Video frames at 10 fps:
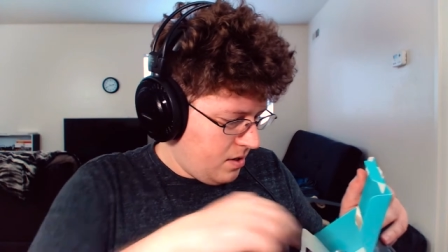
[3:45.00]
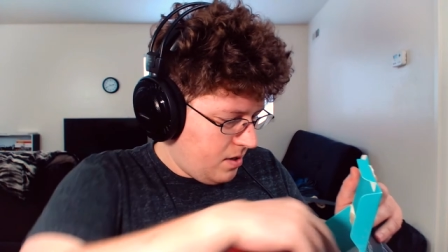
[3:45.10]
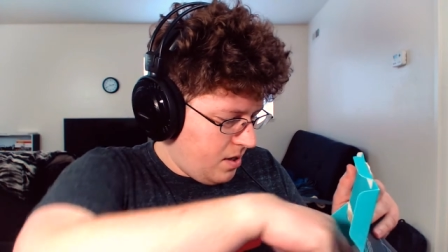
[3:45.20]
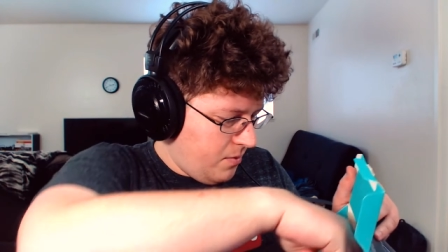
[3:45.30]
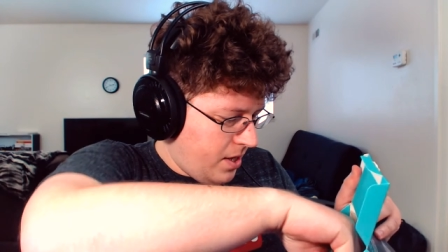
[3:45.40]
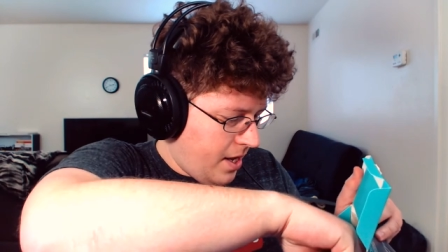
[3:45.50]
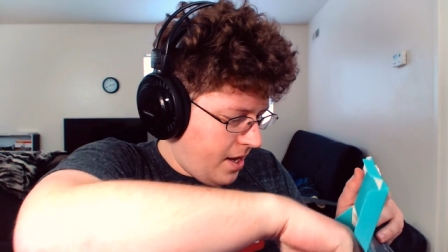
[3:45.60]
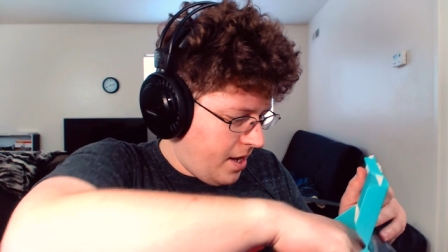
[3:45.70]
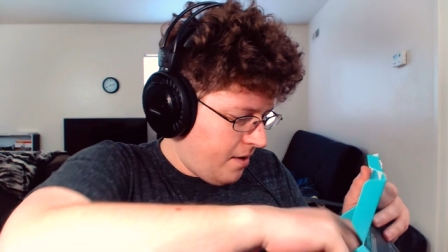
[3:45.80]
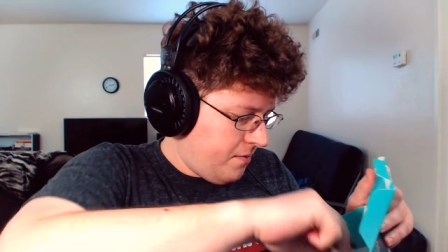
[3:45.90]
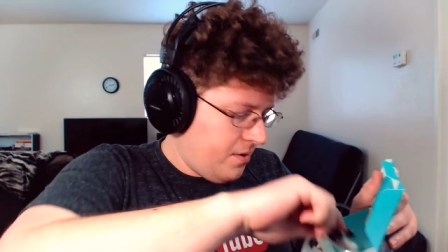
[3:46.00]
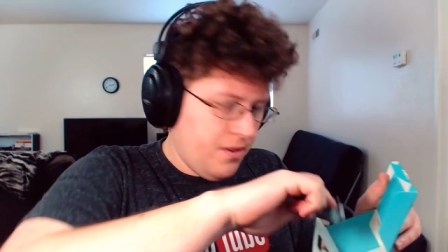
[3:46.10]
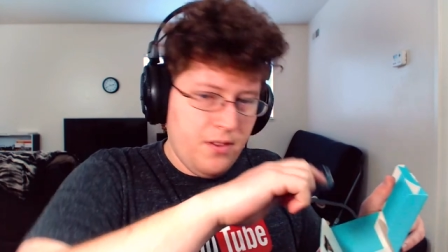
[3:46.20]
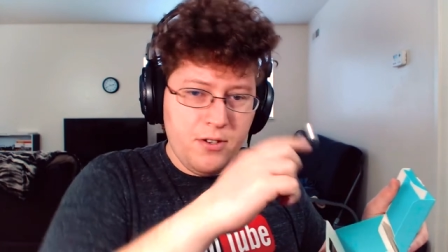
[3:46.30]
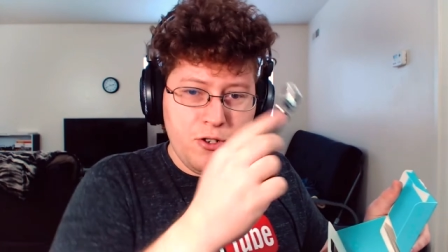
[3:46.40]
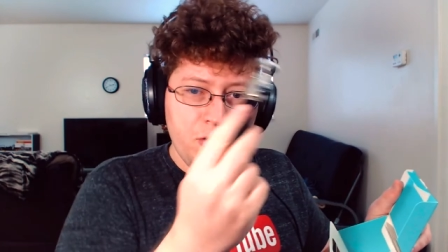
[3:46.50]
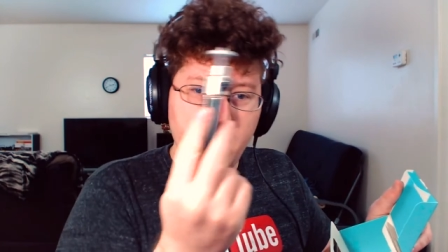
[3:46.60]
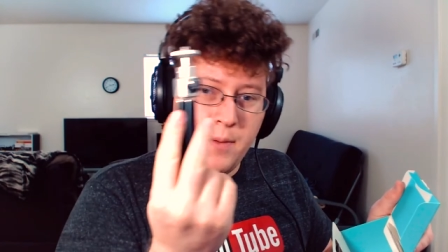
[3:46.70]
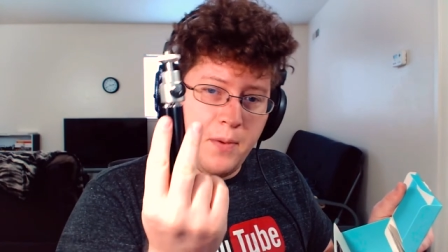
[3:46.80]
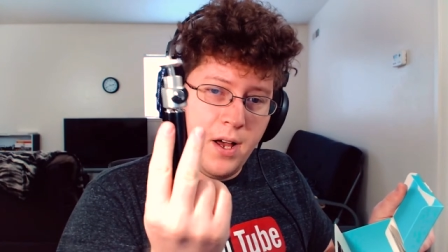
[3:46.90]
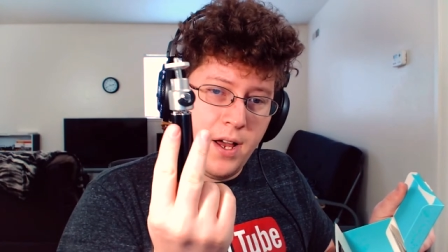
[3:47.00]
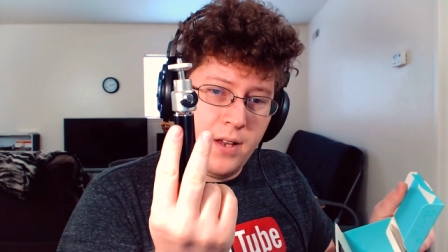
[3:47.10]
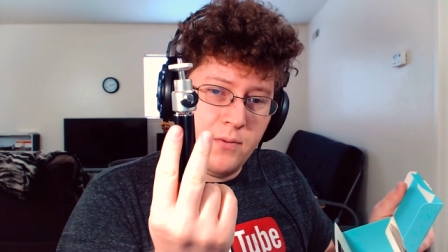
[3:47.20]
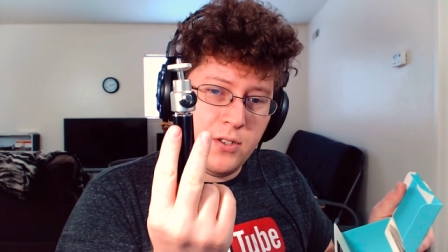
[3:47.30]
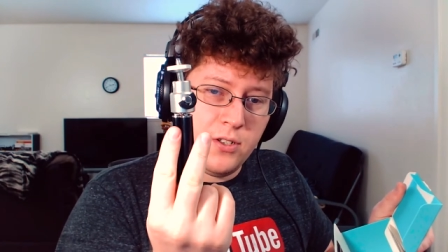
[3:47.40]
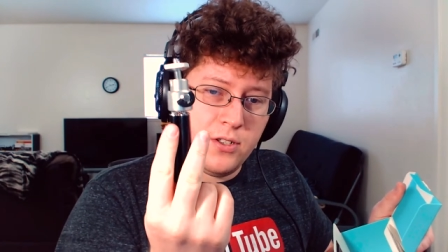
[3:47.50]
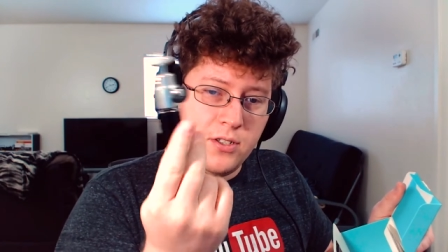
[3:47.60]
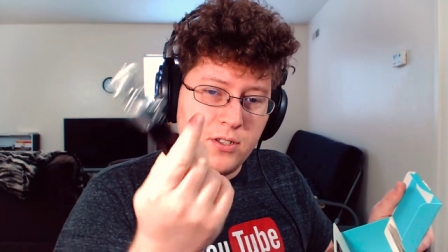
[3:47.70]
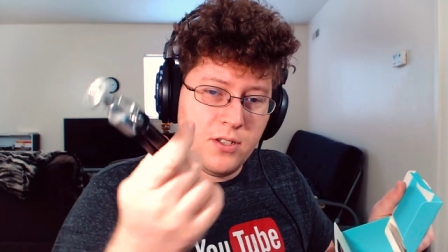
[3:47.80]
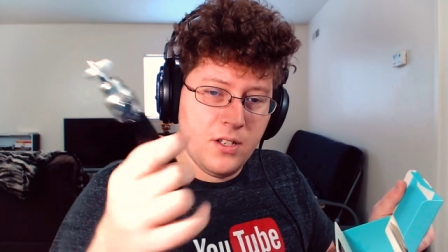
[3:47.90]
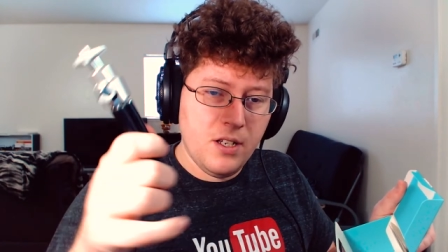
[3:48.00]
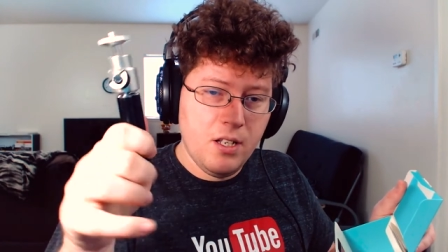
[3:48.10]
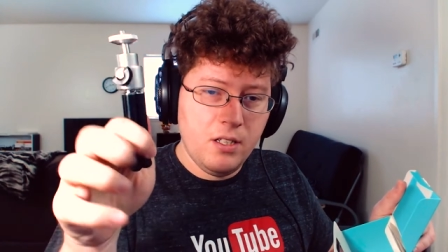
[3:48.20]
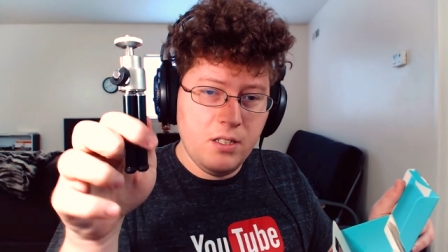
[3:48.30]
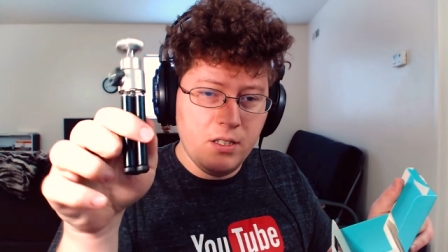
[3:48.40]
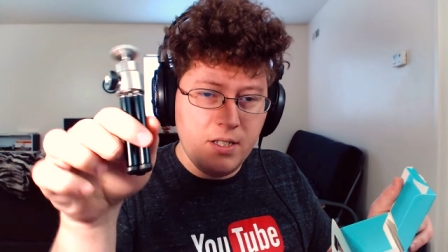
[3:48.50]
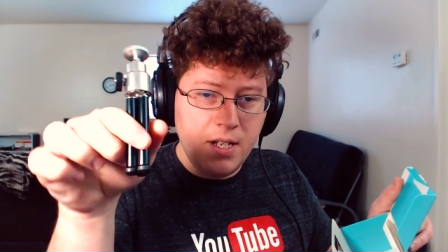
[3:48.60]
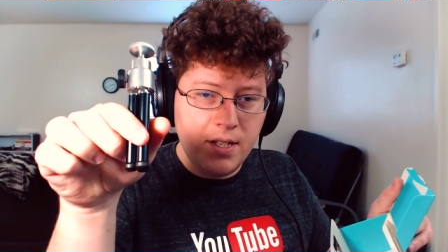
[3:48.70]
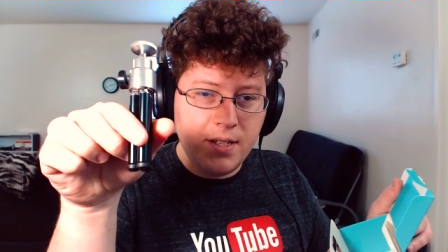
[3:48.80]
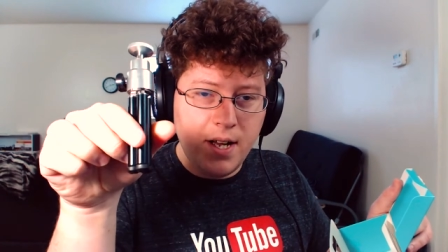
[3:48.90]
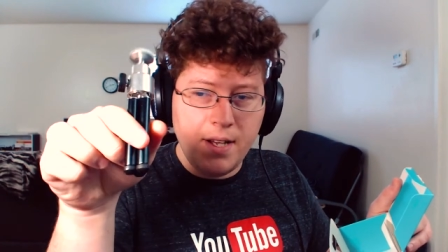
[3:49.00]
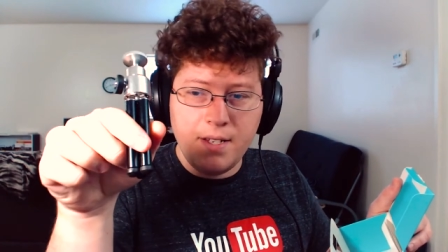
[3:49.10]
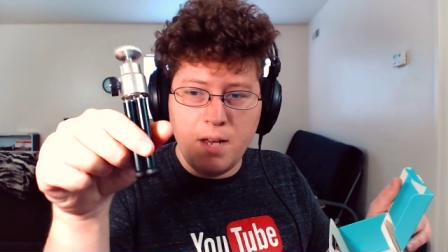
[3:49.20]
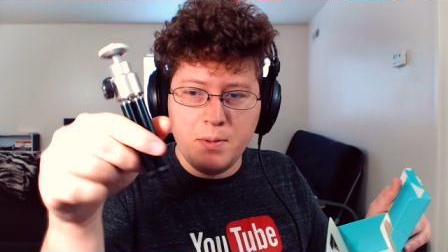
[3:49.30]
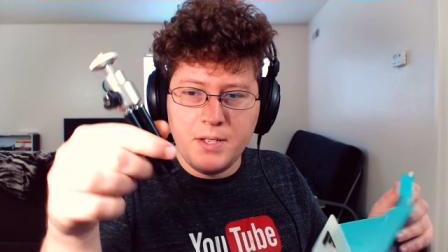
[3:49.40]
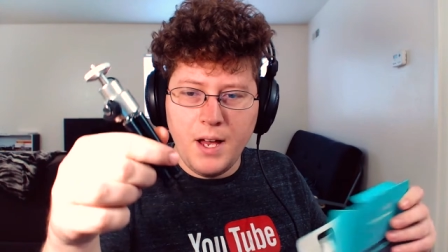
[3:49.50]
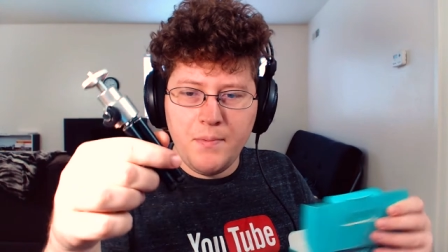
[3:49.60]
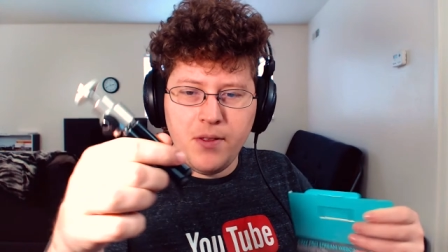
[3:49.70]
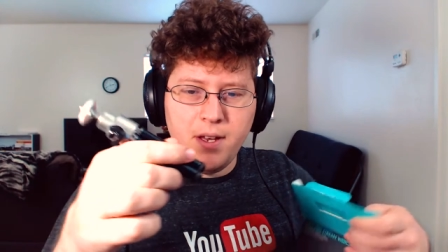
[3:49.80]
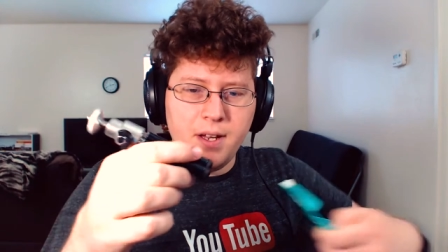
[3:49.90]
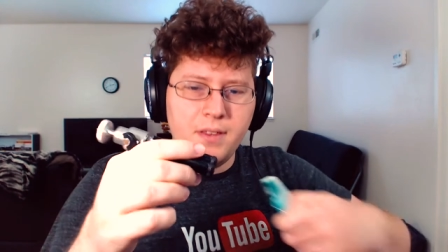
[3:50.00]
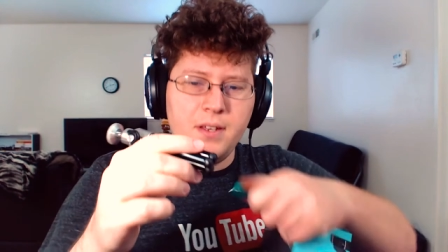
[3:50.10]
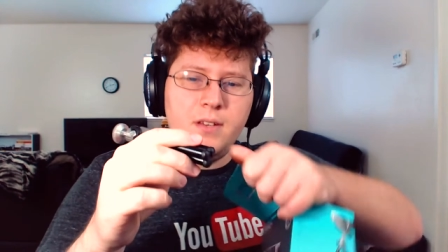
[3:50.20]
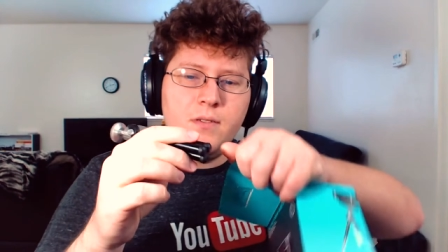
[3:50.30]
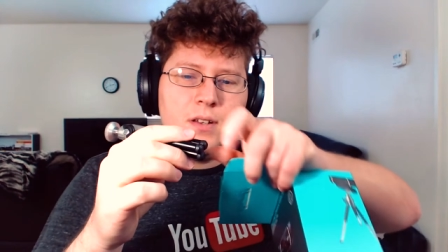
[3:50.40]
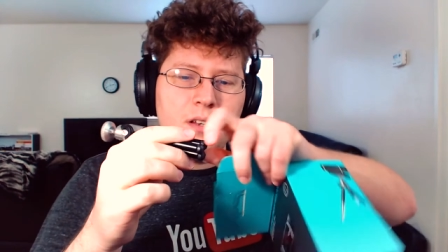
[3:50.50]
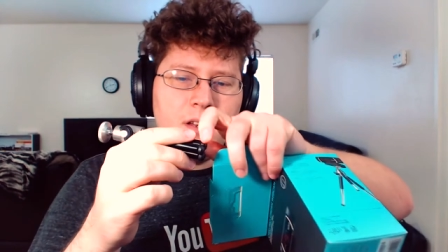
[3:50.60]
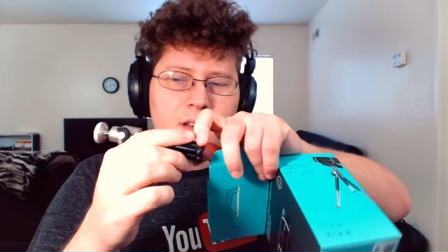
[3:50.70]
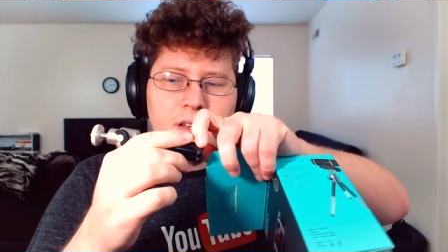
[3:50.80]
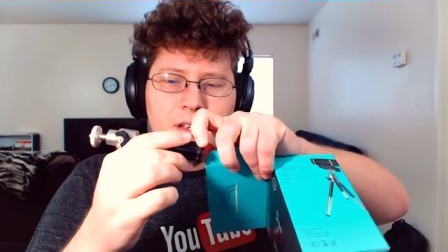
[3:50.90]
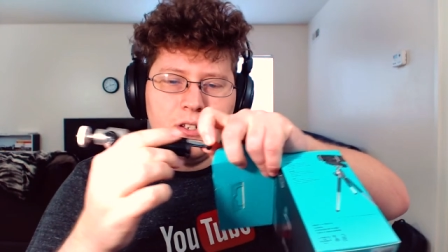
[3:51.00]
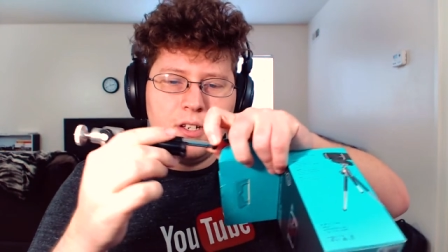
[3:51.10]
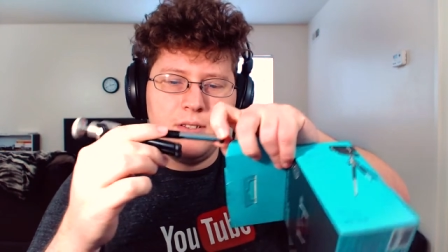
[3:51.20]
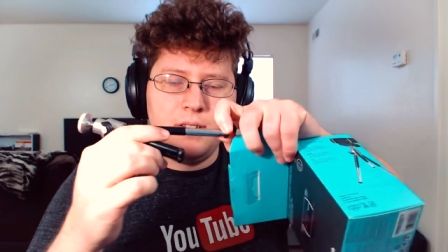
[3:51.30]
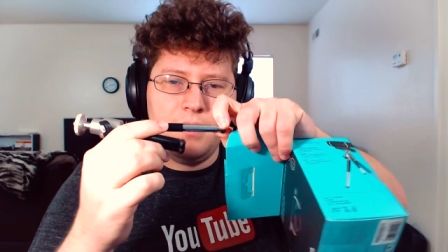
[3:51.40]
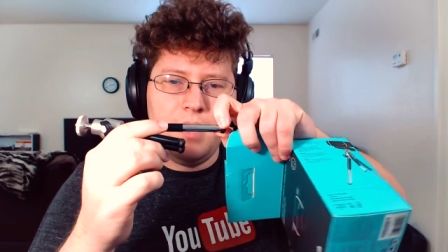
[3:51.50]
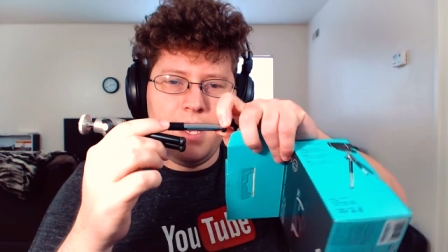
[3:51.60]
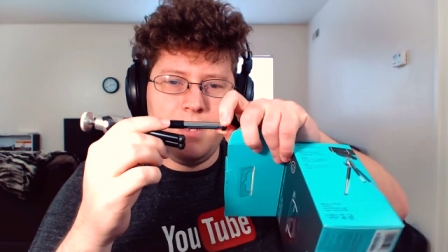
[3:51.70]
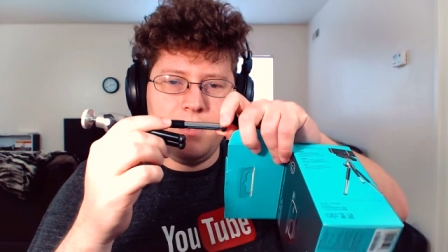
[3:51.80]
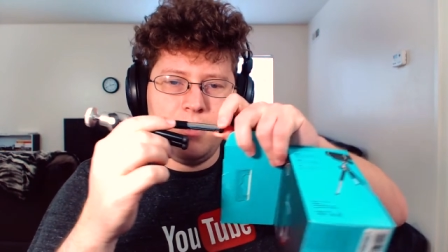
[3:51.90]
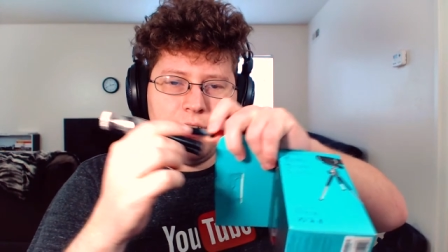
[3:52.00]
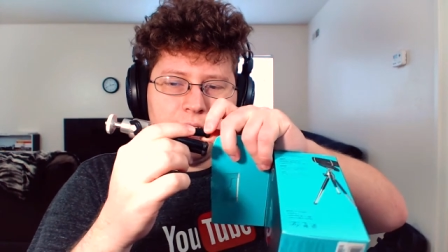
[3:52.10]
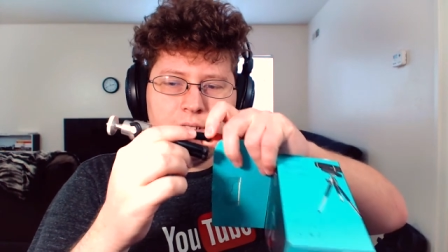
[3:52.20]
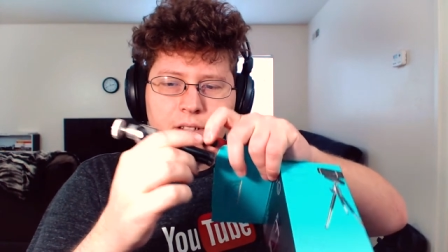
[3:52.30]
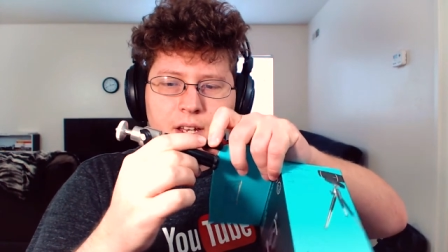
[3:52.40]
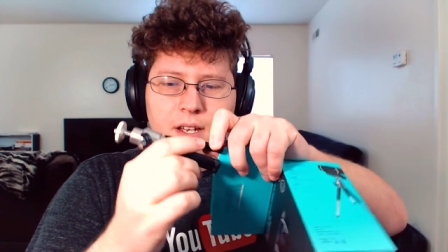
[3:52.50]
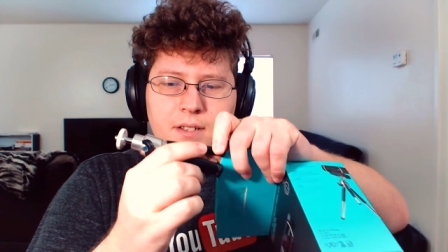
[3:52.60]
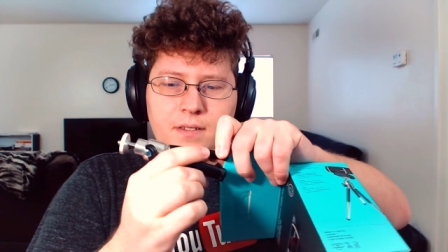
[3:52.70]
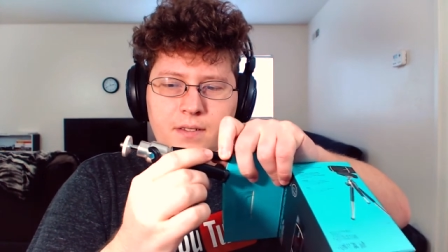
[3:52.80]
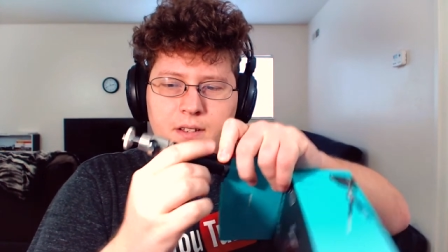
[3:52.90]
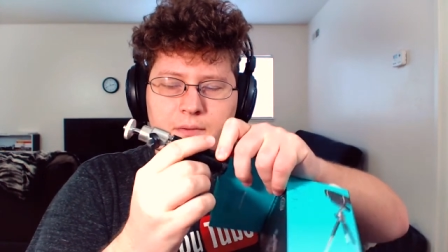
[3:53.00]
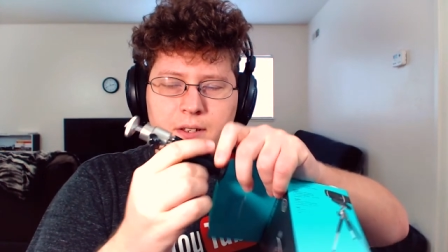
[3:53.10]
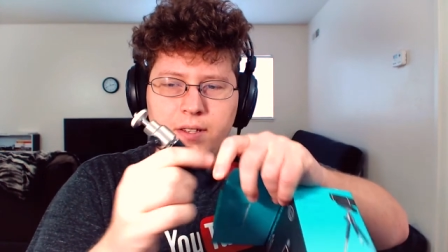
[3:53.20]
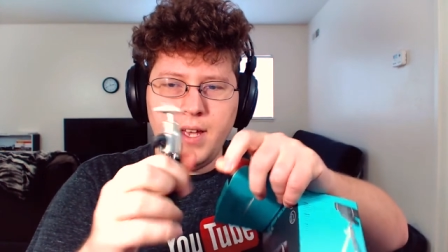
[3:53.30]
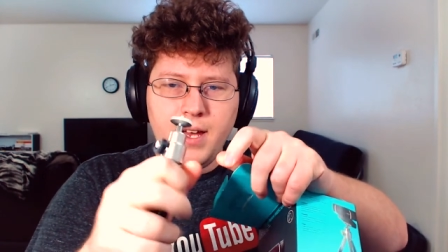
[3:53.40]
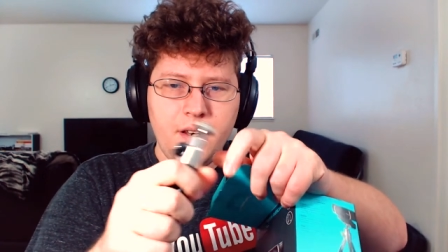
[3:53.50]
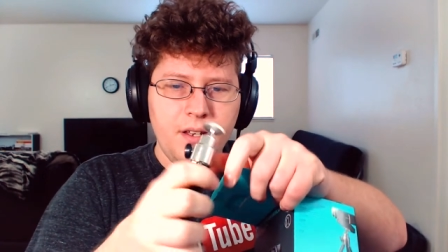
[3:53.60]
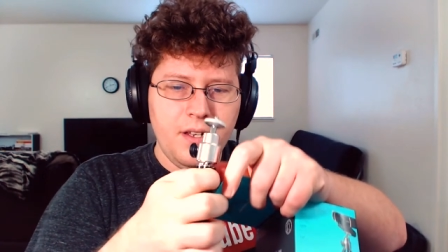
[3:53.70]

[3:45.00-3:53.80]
Then we have the tripod, which is just a little teeny tiny tabletop thing. I think you can adjust the, yeah, you can adjust the legs and stuff like that.